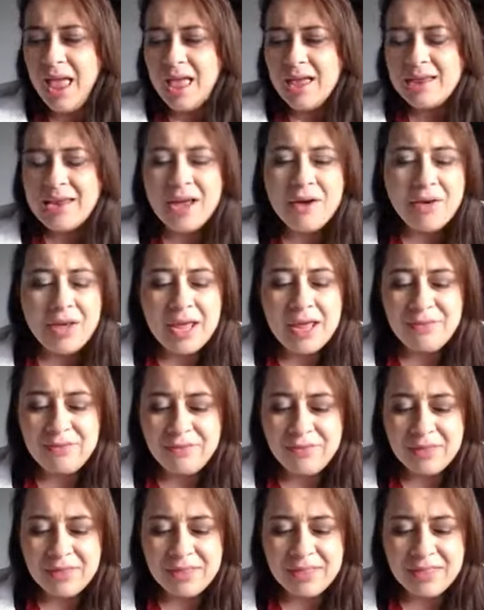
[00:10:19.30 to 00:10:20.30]
Now, if
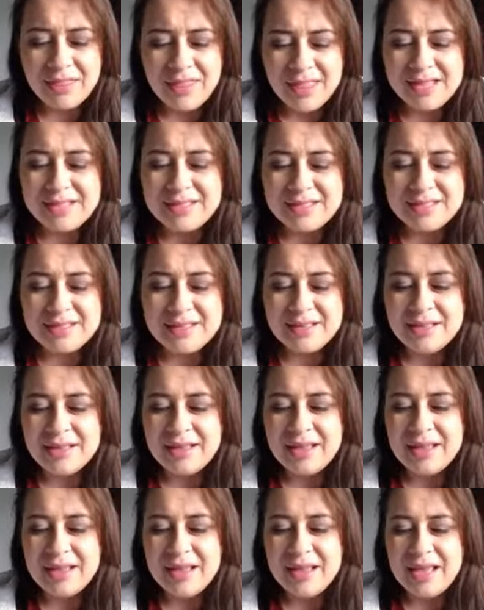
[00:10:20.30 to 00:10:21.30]
this
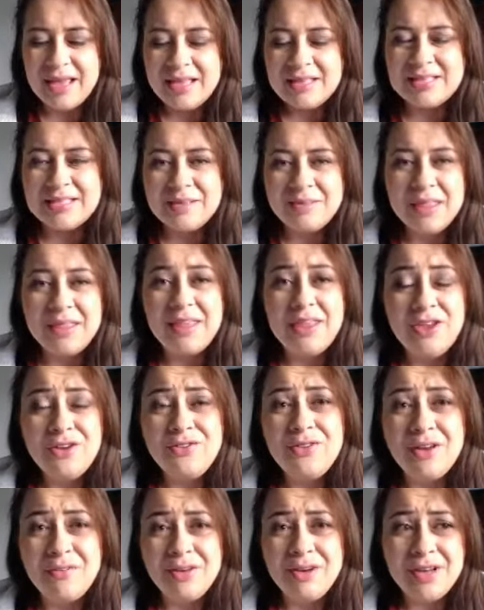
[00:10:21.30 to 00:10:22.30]
is something that you've
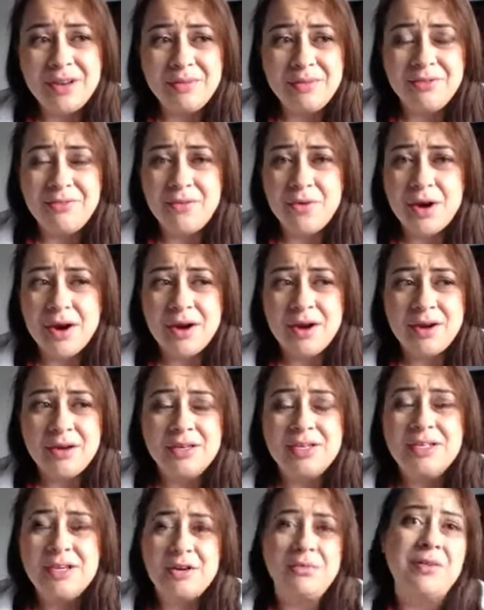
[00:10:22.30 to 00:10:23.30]
never done before,
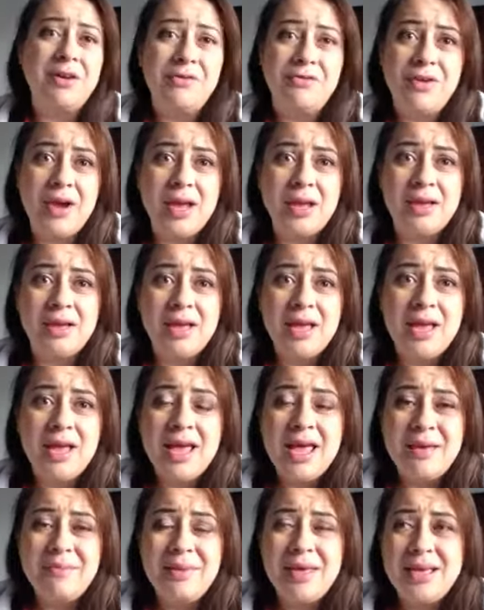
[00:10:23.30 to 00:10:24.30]
don't be afraid,
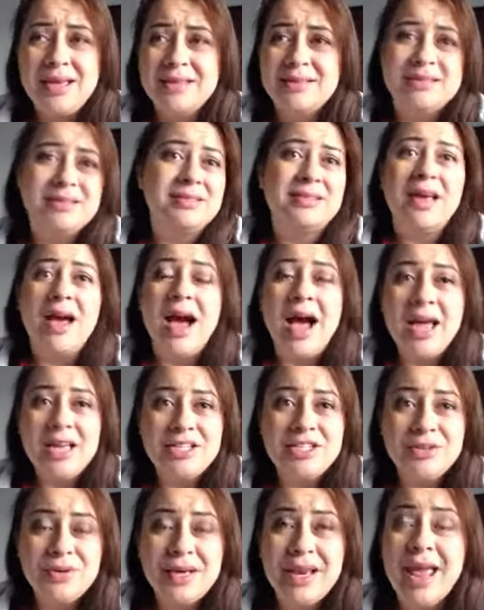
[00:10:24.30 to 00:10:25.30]
because I
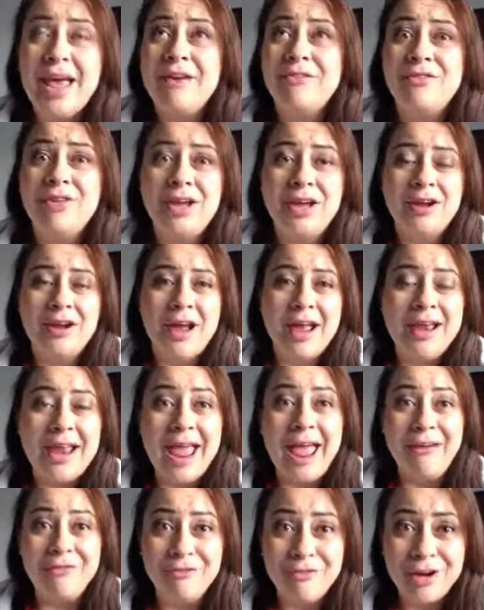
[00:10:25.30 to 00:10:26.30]
do it every year, and
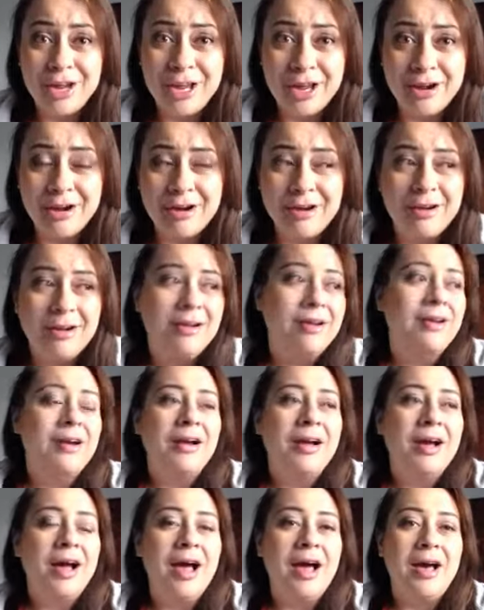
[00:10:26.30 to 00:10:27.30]
every year
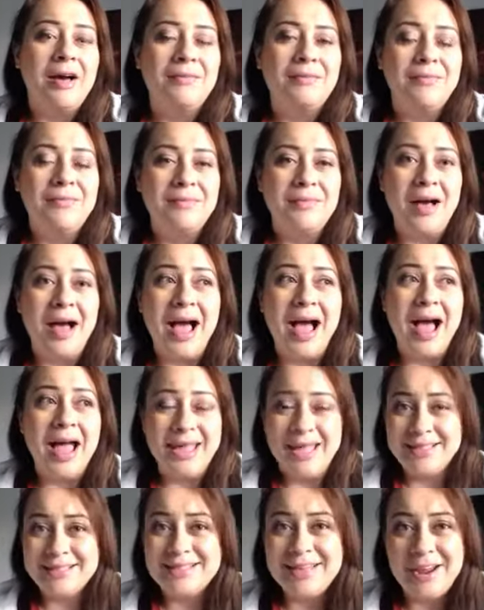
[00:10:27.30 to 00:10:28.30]
I
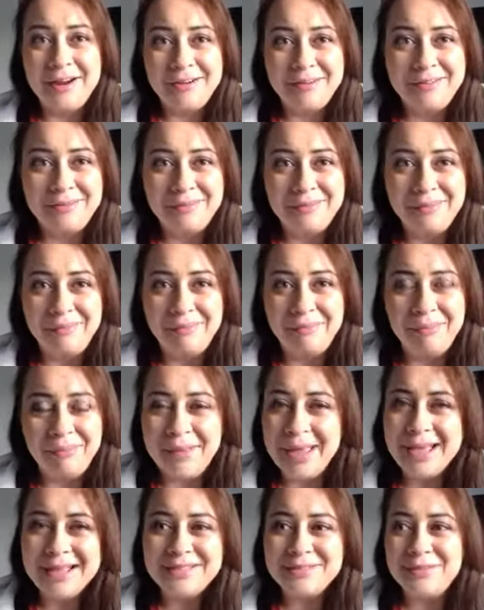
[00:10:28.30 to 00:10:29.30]
get scared.
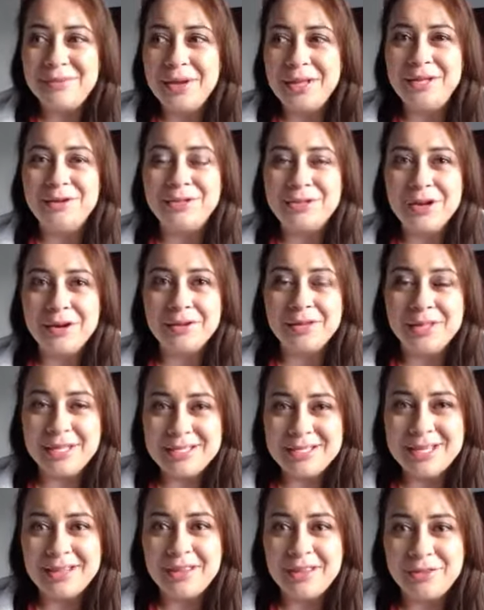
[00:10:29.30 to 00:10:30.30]
Because when you start
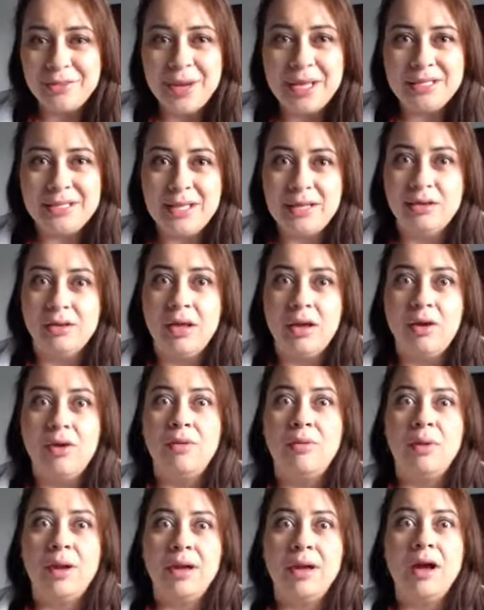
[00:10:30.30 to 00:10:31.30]
listing the threats, then you're like,
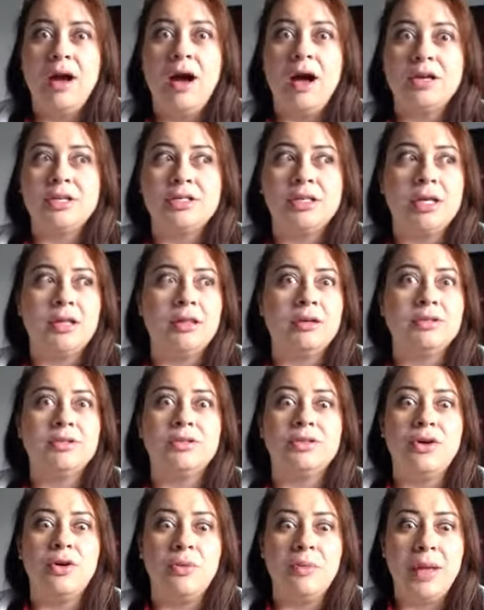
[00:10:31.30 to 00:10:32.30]
oh my gosh, like there's
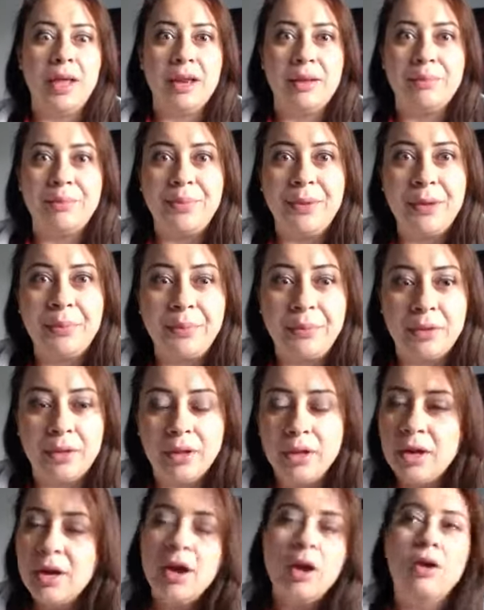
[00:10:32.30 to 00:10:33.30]
so many people,
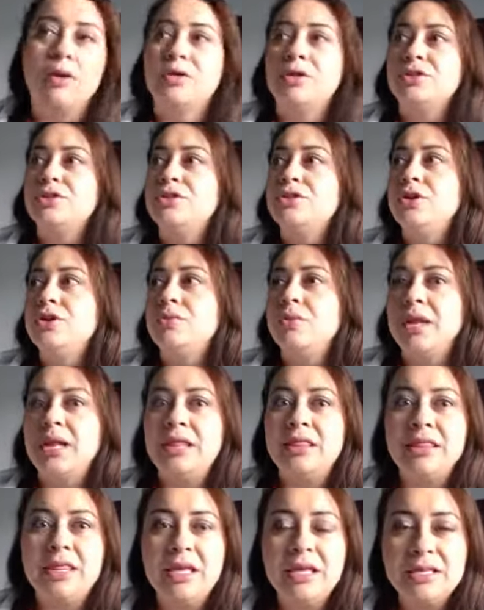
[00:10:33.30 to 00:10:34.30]
or there's so
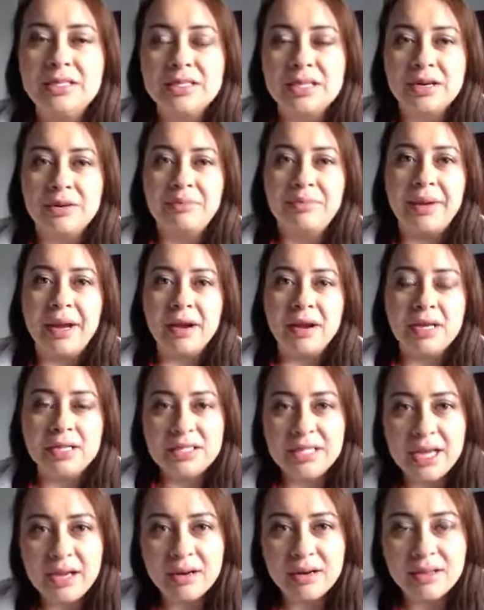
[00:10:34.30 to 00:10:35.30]
many things that are bearing
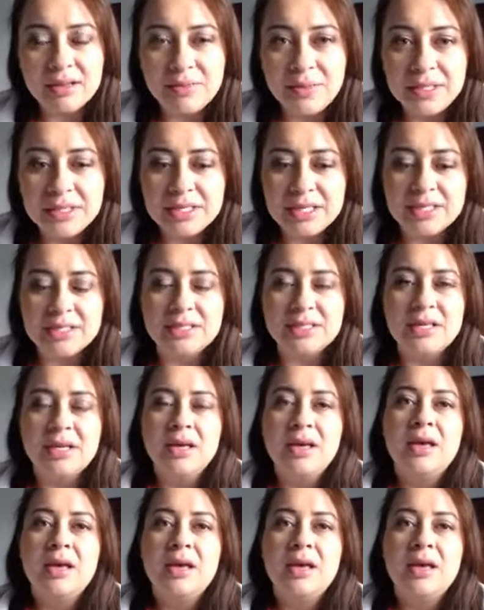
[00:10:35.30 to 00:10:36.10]
down on the business.